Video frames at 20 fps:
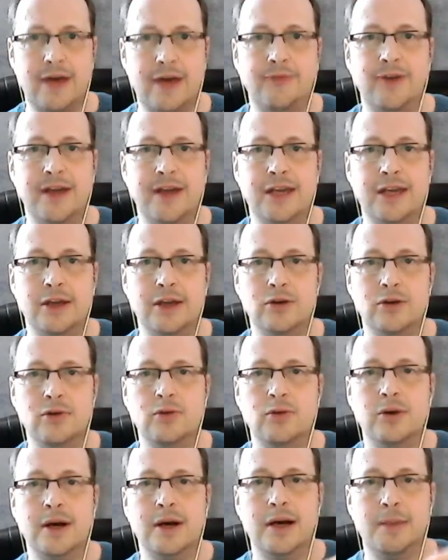
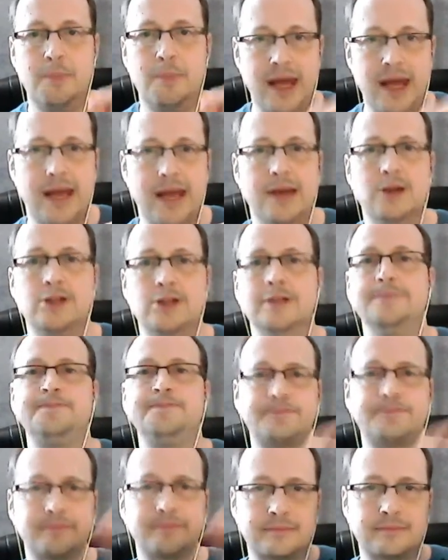FAQ page
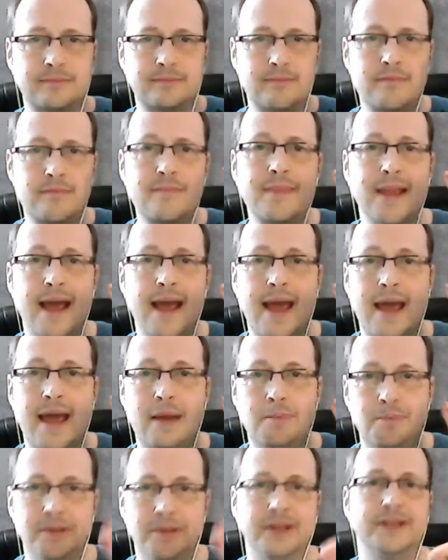
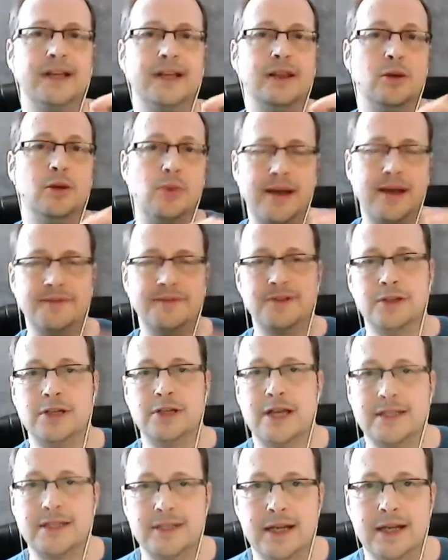and build it in the way I've
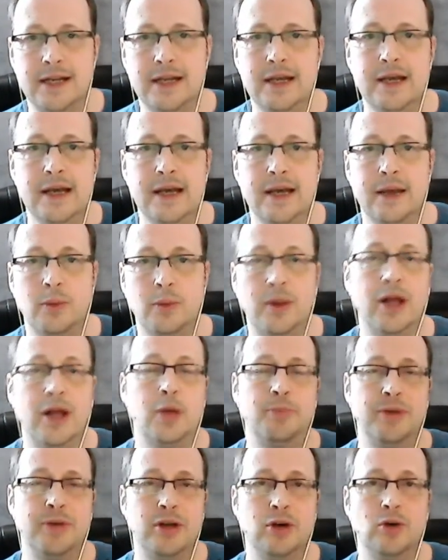suggested. It will
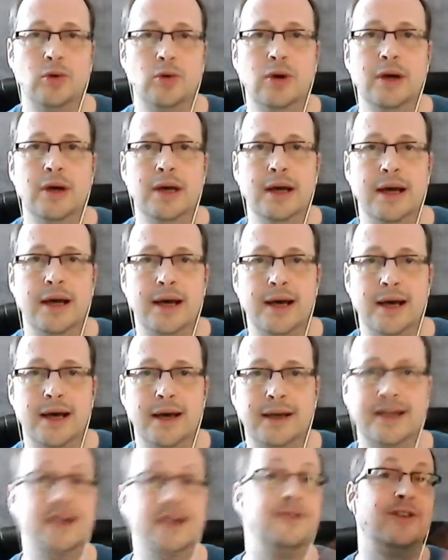help you
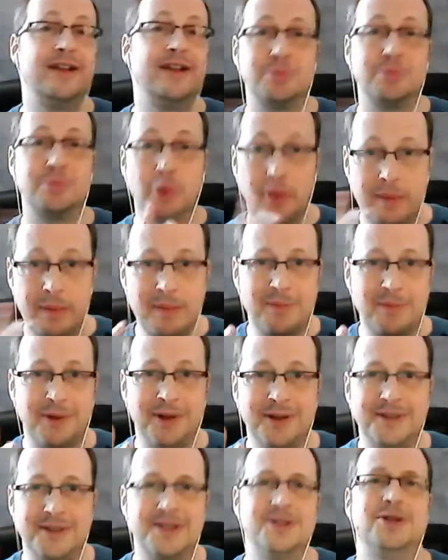convince more
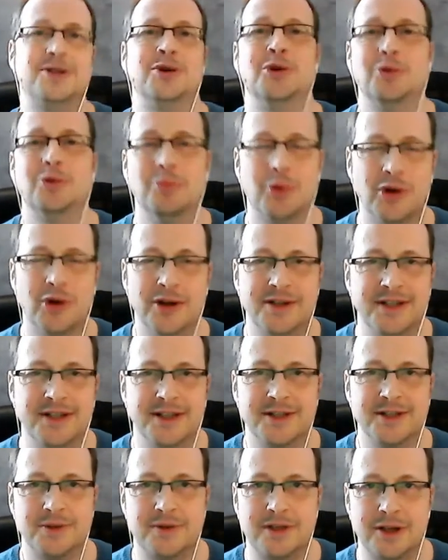people to do more
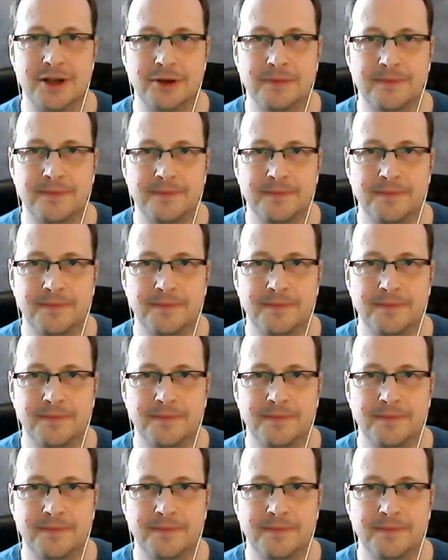deals with you.